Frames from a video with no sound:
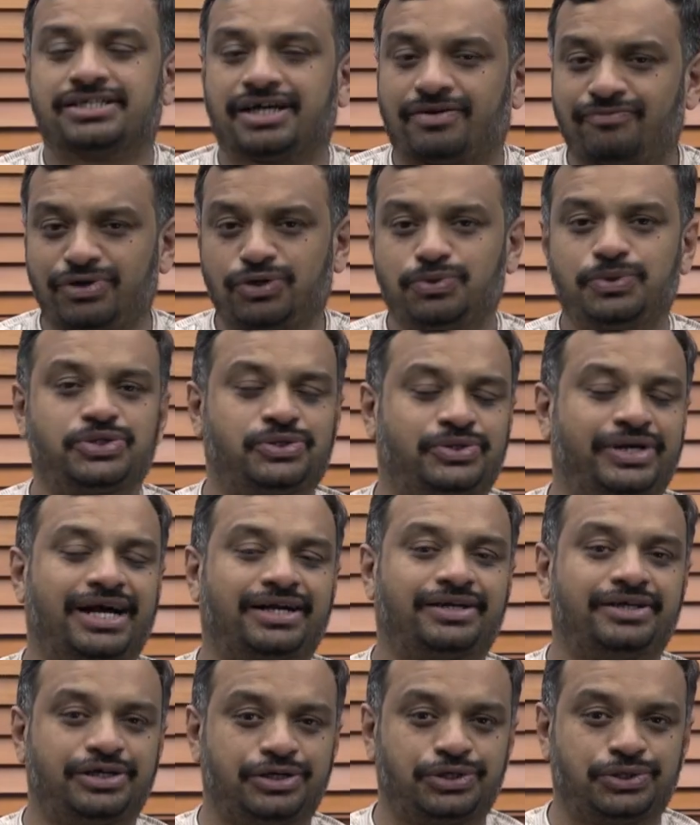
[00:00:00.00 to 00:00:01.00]
someone who's
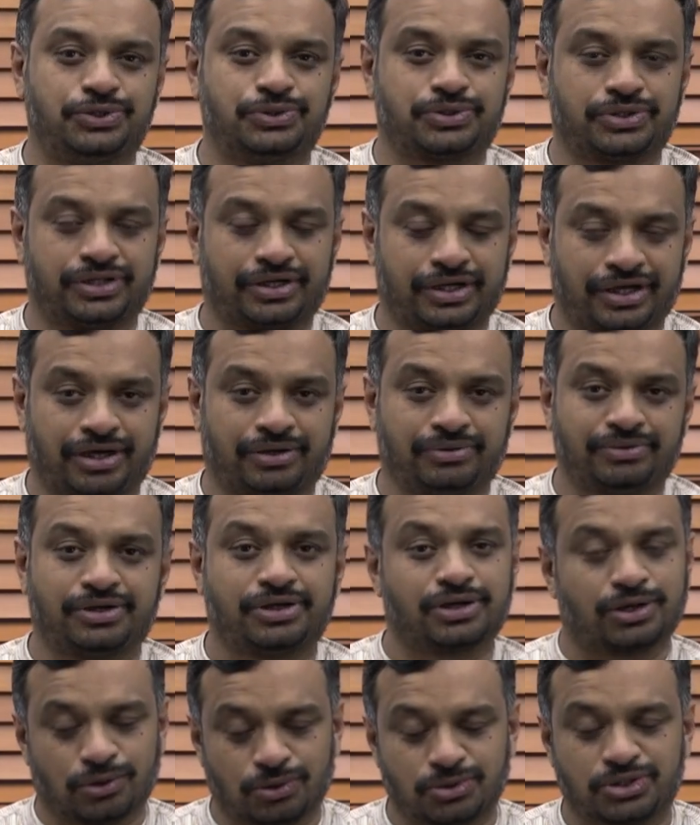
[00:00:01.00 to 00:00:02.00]
tracked the issues on the ground
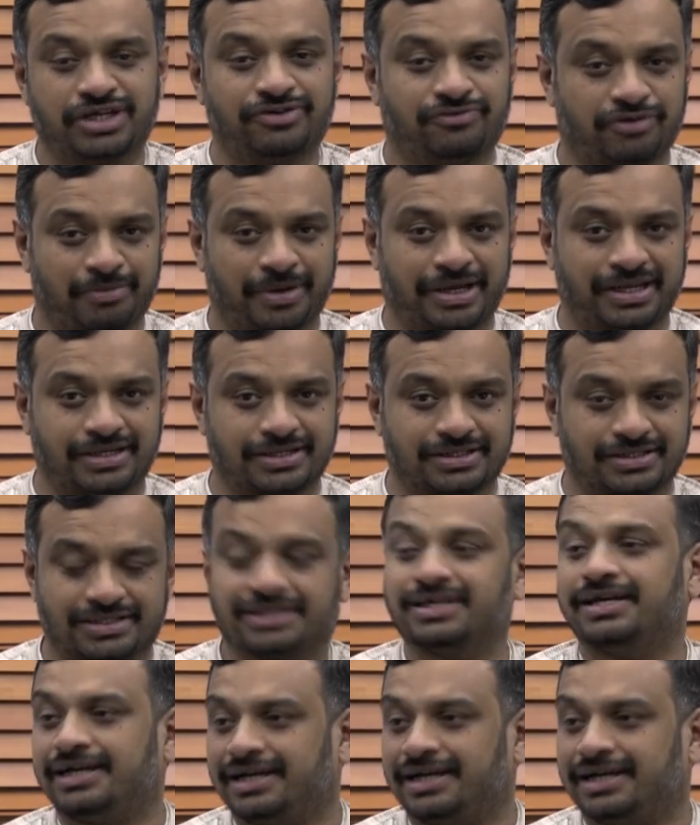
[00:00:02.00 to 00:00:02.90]
closely for many years.